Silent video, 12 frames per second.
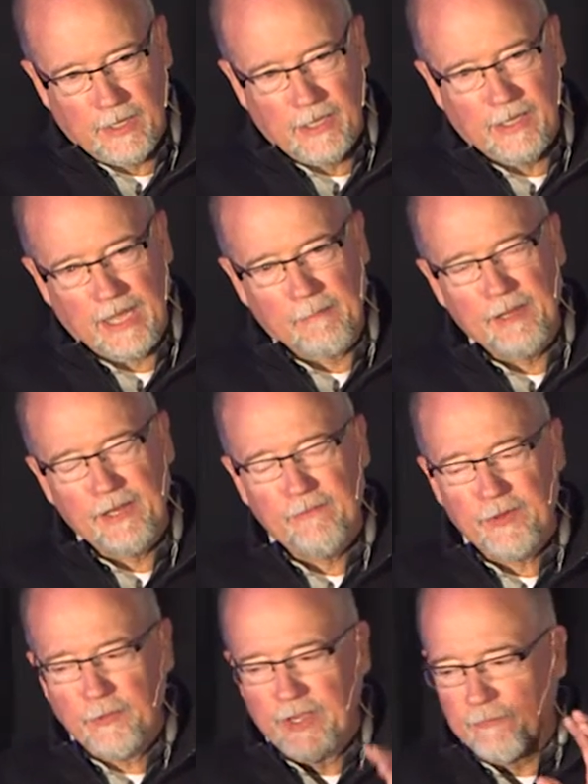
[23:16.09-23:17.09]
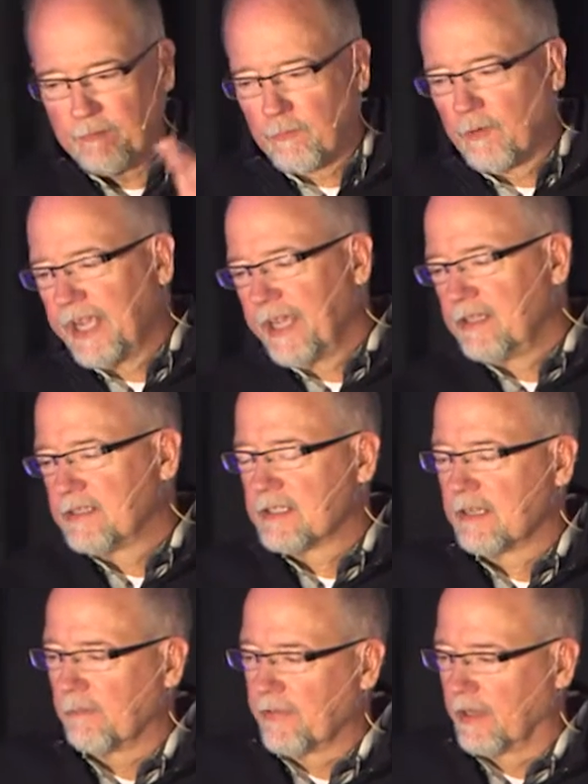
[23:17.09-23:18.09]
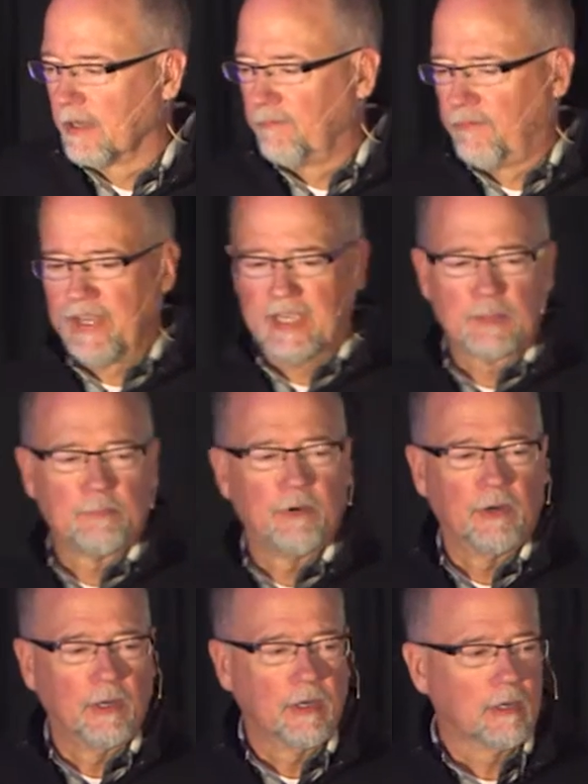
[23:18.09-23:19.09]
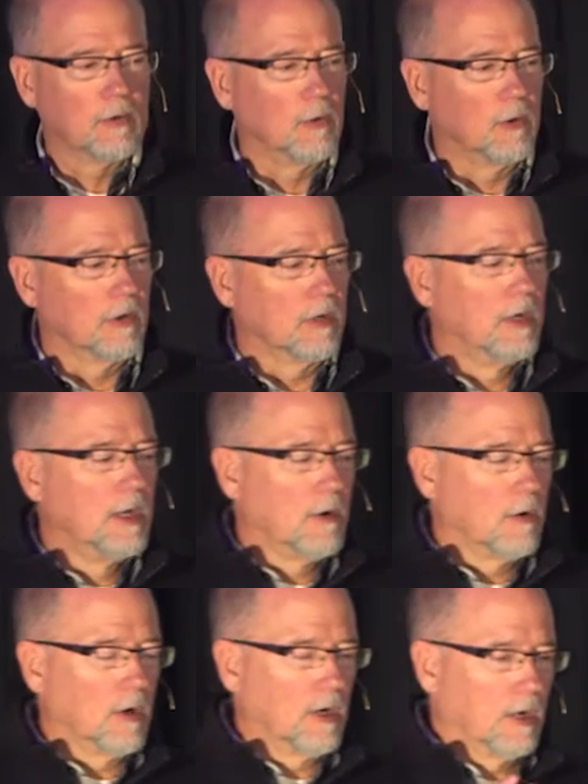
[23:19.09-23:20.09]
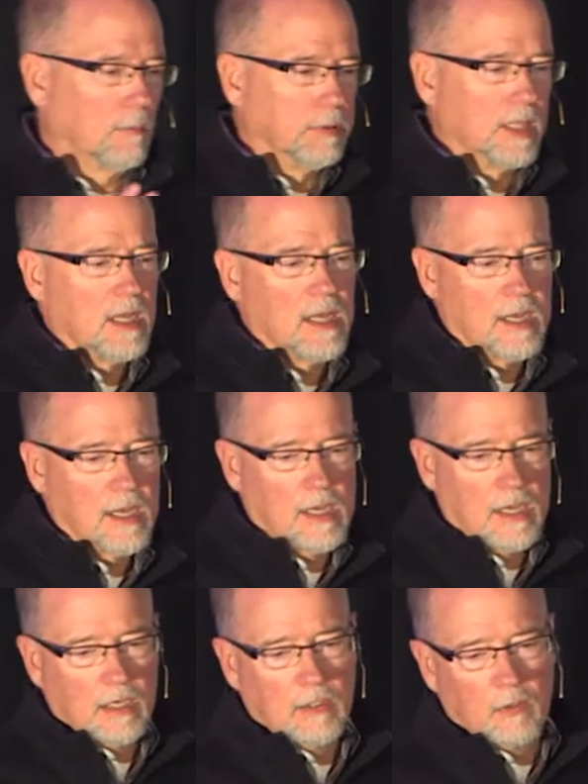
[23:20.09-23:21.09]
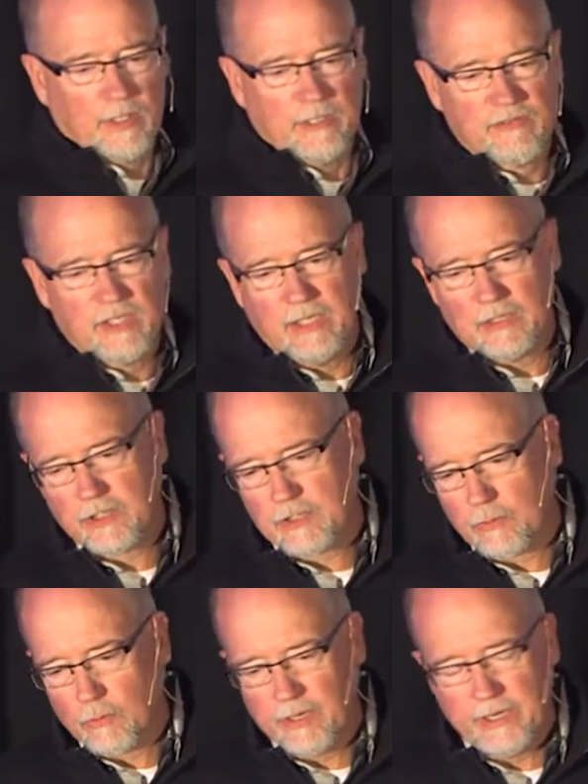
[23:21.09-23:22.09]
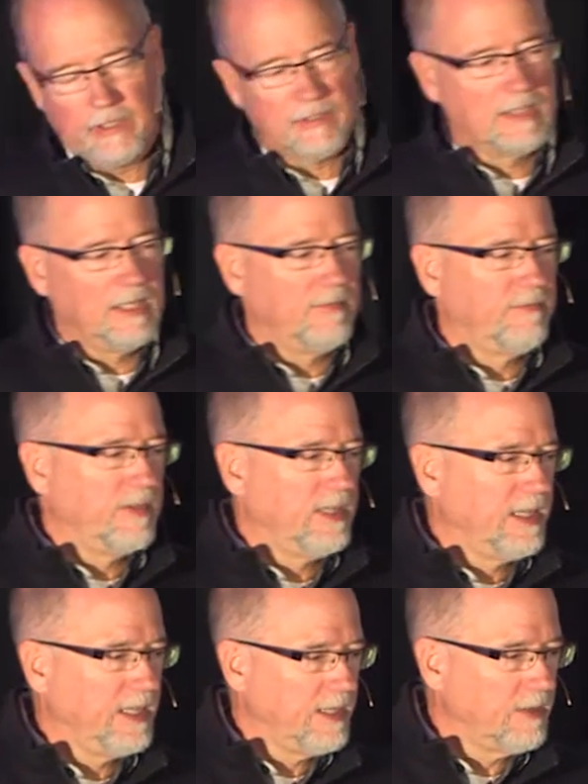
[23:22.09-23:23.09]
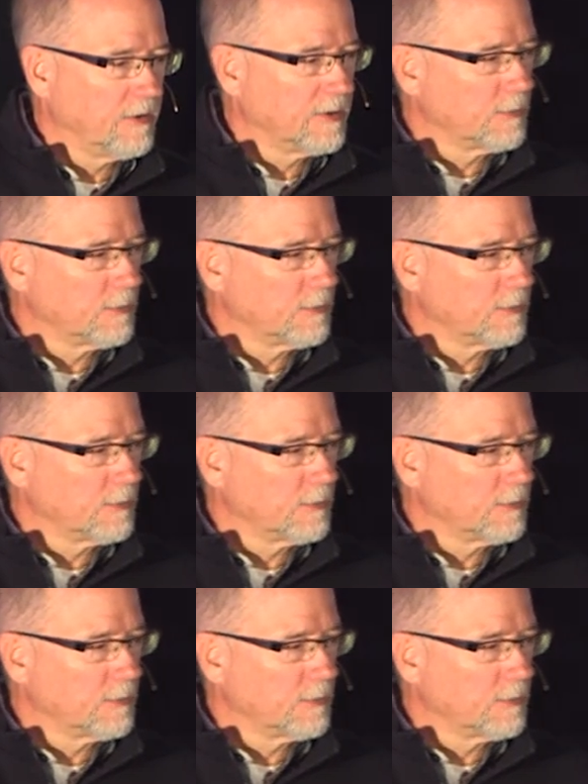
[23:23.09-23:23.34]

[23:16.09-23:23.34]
How many of you have read something on Facebook or a blog, or you've seen a story on TV or on the